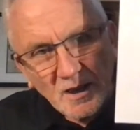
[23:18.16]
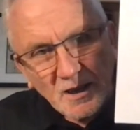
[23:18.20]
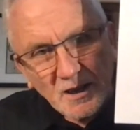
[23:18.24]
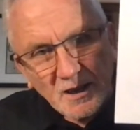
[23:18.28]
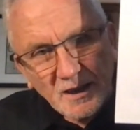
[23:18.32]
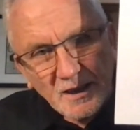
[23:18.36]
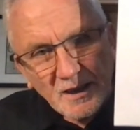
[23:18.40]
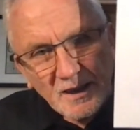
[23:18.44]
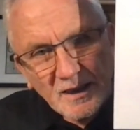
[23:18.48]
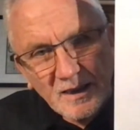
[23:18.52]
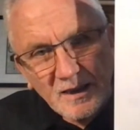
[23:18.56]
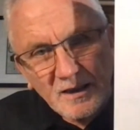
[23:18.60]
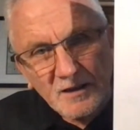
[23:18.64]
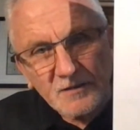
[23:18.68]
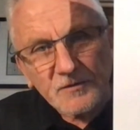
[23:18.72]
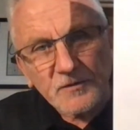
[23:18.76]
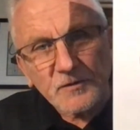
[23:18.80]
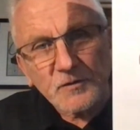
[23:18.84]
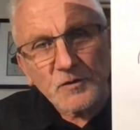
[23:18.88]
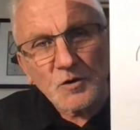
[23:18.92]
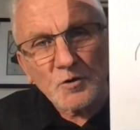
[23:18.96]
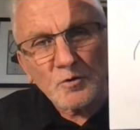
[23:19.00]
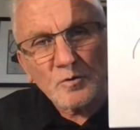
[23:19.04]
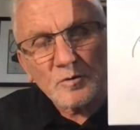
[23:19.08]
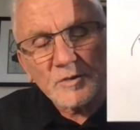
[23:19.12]
If
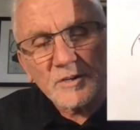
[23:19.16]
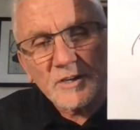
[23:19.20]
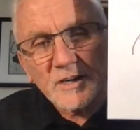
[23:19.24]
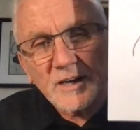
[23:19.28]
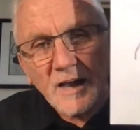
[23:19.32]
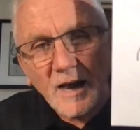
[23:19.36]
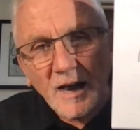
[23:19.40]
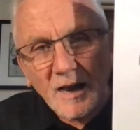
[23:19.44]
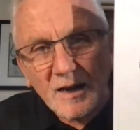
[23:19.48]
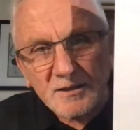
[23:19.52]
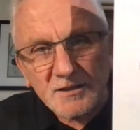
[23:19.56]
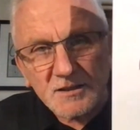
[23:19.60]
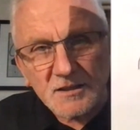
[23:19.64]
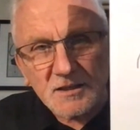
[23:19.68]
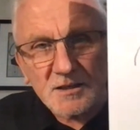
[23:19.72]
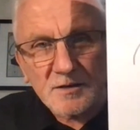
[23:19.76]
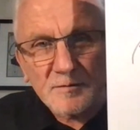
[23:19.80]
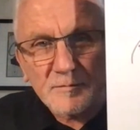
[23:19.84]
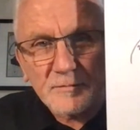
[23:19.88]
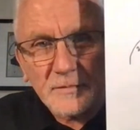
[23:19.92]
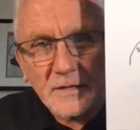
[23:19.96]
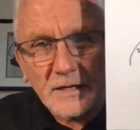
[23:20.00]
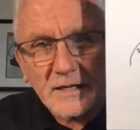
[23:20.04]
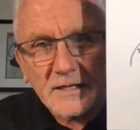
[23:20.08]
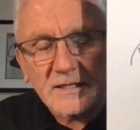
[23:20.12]
you're not going to
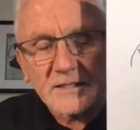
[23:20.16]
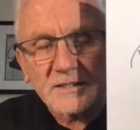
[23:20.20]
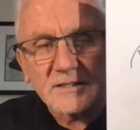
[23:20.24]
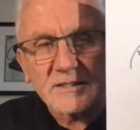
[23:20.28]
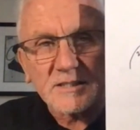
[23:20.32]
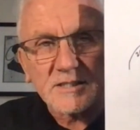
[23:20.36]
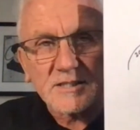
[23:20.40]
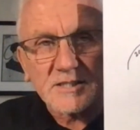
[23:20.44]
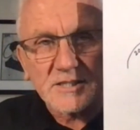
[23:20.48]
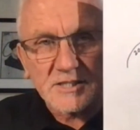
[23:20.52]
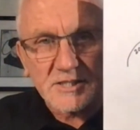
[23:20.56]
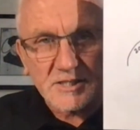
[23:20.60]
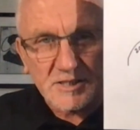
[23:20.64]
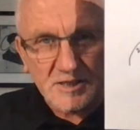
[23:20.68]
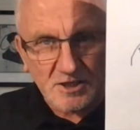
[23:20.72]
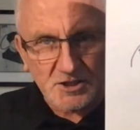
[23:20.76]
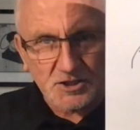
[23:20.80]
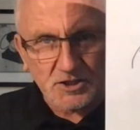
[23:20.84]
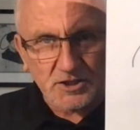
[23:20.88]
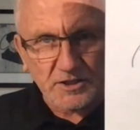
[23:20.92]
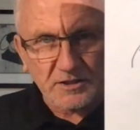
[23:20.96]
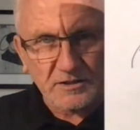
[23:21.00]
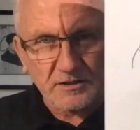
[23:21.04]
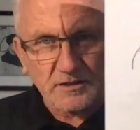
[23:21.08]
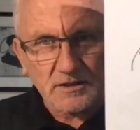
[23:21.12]
make a
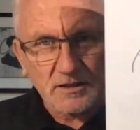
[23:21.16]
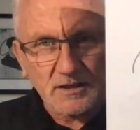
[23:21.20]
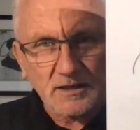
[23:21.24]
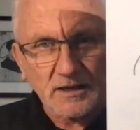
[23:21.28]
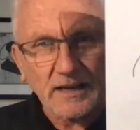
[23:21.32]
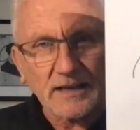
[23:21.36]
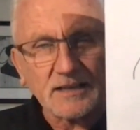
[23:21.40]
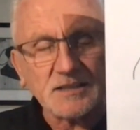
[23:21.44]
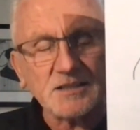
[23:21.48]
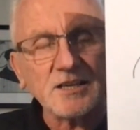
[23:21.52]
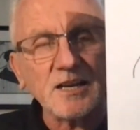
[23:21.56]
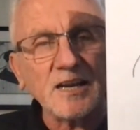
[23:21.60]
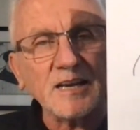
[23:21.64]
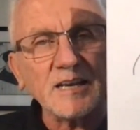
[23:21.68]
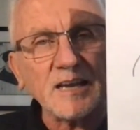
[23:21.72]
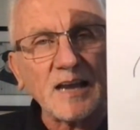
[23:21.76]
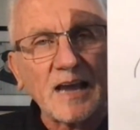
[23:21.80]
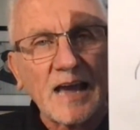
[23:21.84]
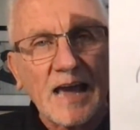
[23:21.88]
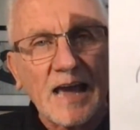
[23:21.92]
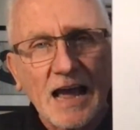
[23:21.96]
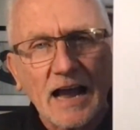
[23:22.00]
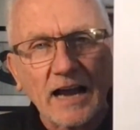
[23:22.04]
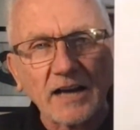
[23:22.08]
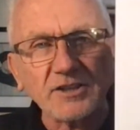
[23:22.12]
decision and take
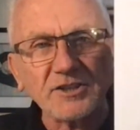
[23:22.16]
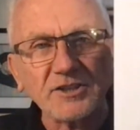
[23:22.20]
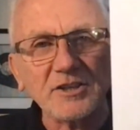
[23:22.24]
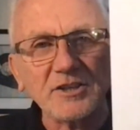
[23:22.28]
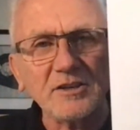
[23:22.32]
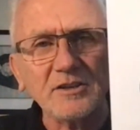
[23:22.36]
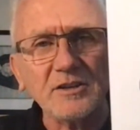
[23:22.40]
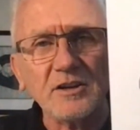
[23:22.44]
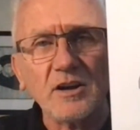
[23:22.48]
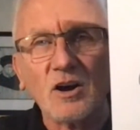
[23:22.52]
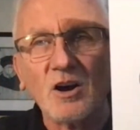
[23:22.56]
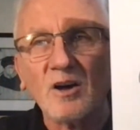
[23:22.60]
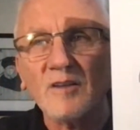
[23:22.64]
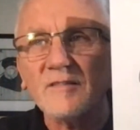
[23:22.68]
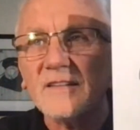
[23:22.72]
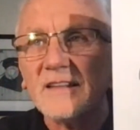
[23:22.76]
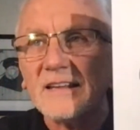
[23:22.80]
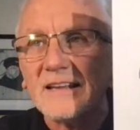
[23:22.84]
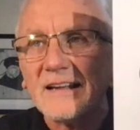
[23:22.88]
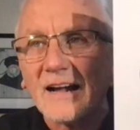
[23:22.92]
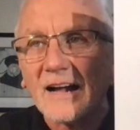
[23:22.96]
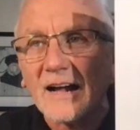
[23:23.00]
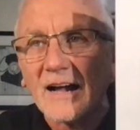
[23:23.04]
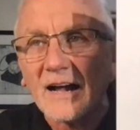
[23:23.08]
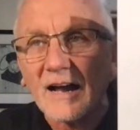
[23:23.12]
action on
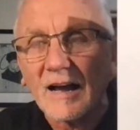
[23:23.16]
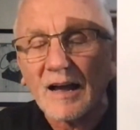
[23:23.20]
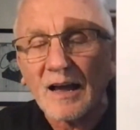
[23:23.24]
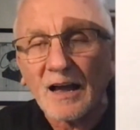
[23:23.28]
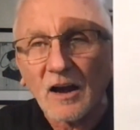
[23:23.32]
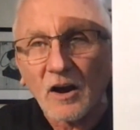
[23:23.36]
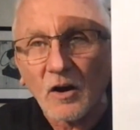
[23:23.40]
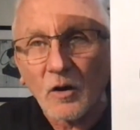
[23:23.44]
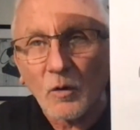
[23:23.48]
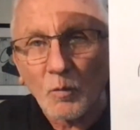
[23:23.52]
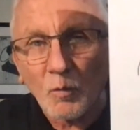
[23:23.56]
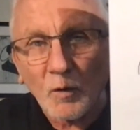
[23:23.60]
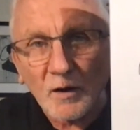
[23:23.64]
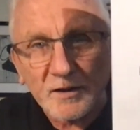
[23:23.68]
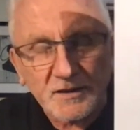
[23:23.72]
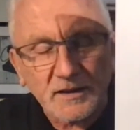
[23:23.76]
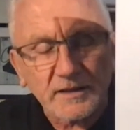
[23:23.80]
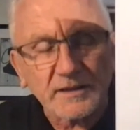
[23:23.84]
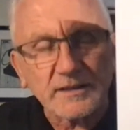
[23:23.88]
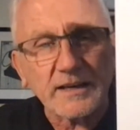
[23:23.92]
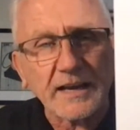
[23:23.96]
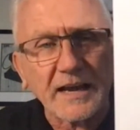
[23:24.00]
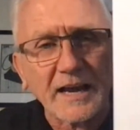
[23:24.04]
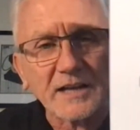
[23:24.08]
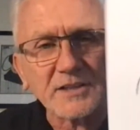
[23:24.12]
what the
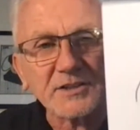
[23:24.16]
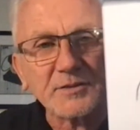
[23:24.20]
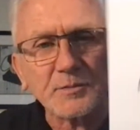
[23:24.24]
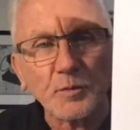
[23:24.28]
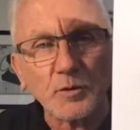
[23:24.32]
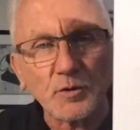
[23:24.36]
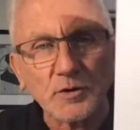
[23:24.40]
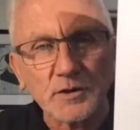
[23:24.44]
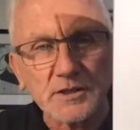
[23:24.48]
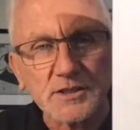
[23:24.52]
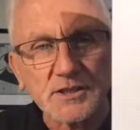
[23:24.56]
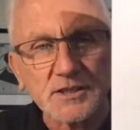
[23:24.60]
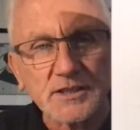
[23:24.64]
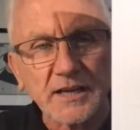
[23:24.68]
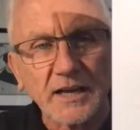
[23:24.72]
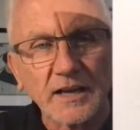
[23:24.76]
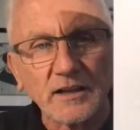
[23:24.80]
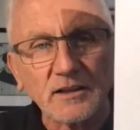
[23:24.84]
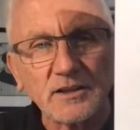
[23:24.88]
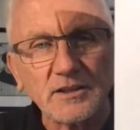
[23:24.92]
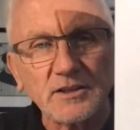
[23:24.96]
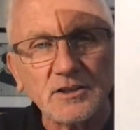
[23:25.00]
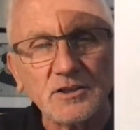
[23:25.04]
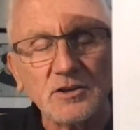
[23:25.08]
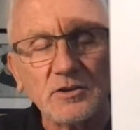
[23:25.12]
dashboard is
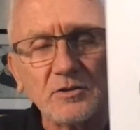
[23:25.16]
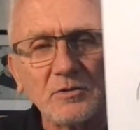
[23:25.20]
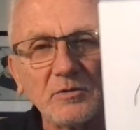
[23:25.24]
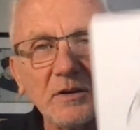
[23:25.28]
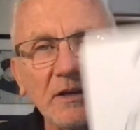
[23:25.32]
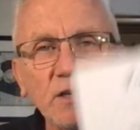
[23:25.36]
telling you,